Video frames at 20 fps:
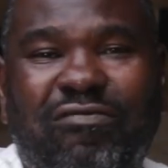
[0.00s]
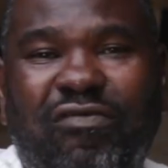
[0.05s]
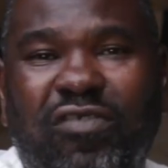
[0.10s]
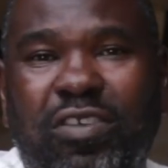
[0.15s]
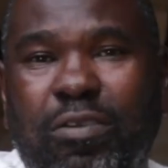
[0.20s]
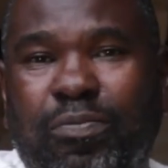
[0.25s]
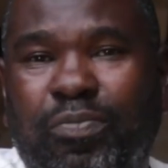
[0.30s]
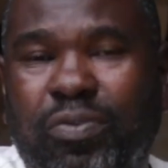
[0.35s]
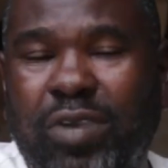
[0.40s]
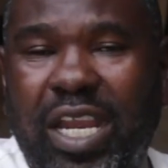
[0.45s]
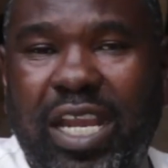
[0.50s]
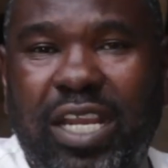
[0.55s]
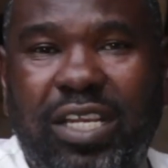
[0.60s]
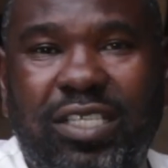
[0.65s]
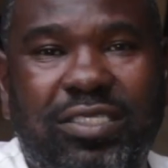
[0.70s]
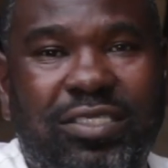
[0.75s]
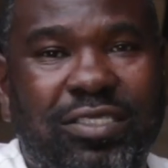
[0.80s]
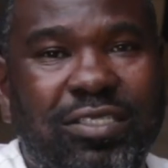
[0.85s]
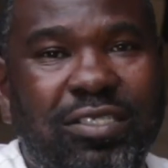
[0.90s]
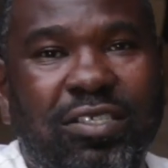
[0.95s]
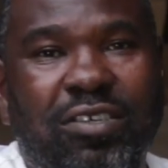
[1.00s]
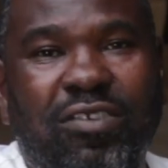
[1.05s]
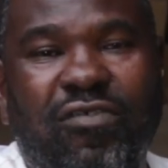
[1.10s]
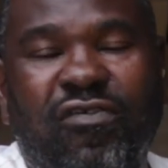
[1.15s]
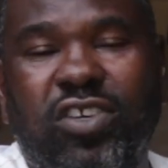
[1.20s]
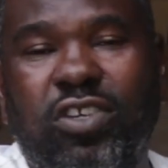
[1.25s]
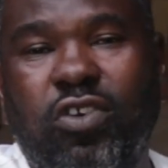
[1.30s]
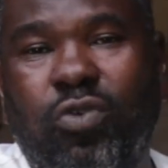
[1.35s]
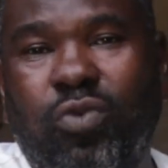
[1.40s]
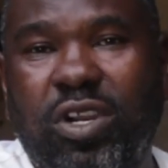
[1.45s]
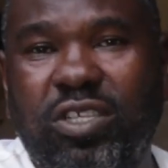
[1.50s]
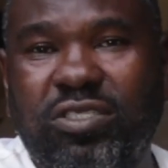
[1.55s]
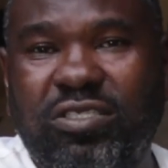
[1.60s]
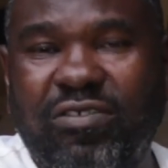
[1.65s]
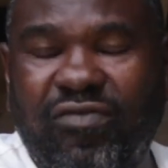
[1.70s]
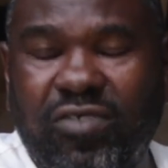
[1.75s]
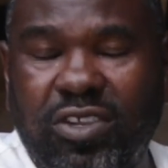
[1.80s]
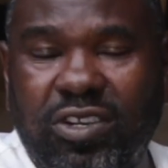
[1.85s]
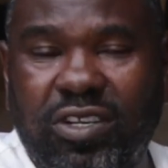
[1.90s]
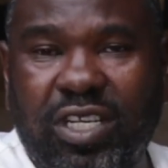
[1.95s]
for your prayers, for your words
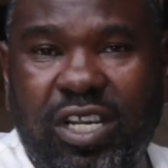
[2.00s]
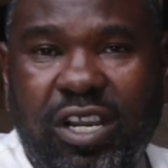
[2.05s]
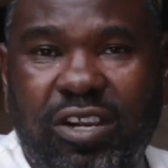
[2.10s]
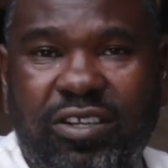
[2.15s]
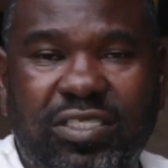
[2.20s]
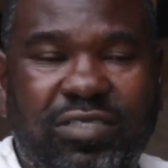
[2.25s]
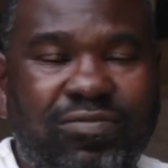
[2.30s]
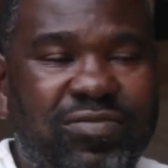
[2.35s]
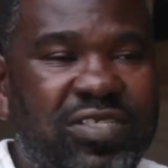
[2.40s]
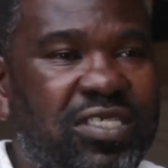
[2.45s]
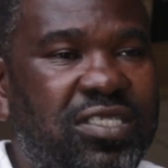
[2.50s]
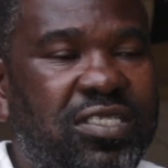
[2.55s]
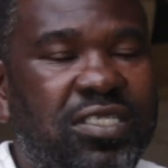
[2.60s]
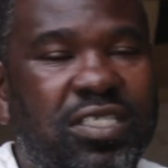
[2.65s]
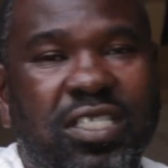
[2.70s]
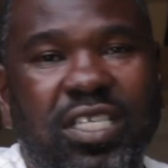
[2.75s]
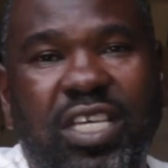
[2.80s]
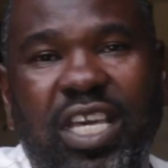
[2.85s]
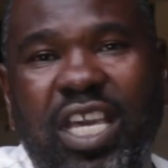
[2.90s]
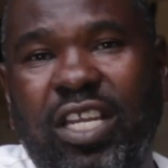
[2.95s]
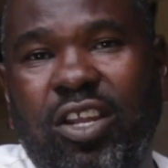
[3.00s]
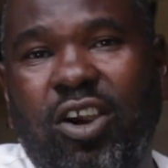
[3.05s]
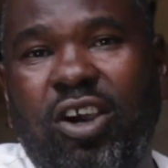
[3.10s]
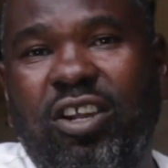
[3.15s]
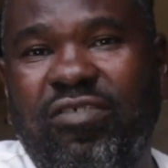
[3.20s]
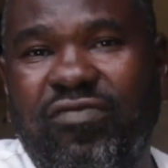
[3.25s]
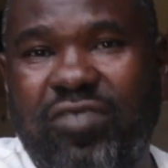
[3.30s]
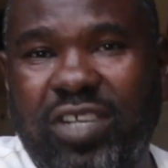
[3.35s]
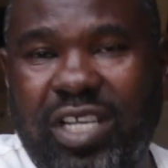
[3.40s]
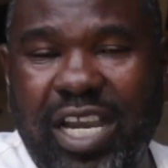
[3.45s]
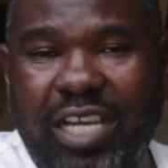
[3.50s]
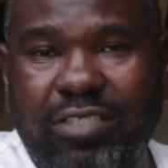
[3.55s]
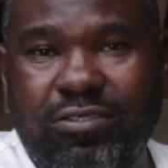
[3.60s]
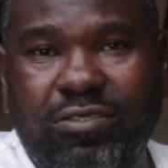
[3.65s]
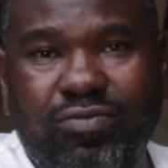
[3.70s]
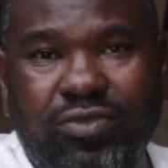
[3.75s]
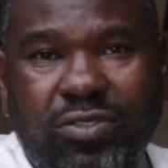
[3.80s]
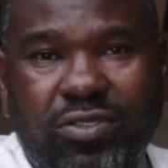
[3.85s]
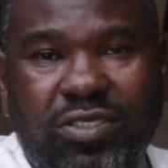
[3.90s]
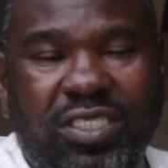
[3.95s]
of your encouragement, and all of your
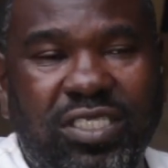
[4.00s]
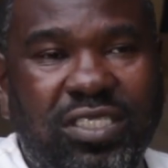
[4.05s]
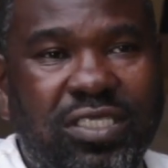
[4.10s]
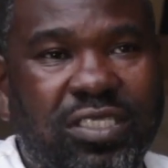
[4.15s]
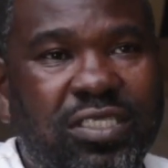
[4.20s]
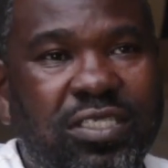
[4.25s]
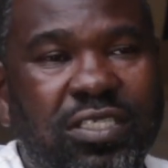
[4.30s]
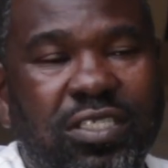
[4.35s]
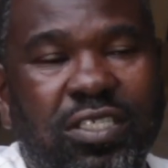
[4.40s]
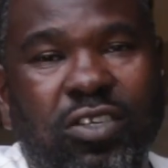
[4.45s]
contributions.